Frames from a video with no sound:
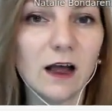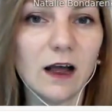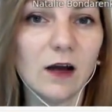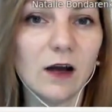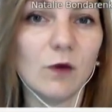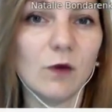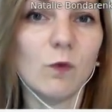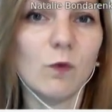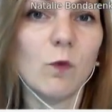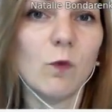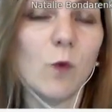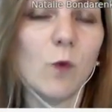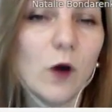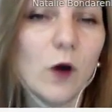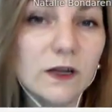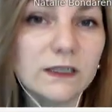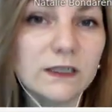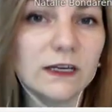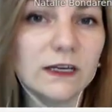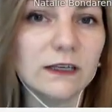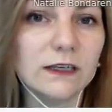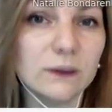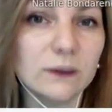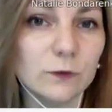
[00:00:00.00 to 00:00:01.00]

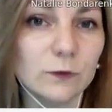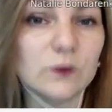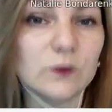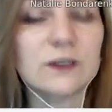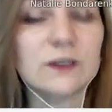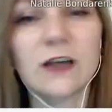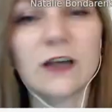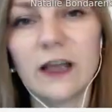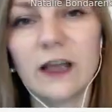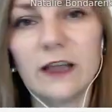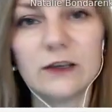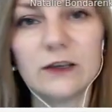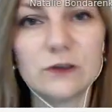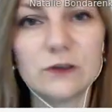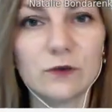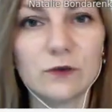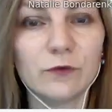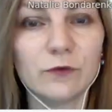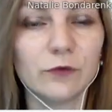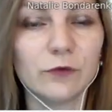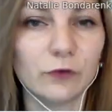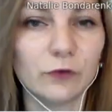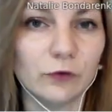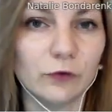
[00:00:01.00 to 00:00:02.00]
what kind
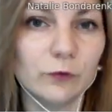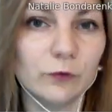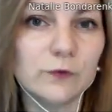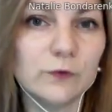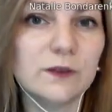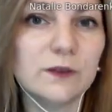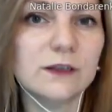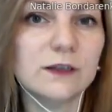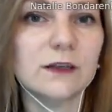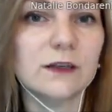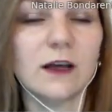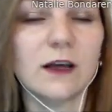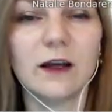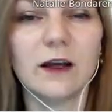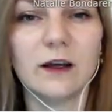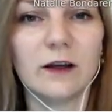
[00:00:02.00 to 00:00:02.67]
of rooms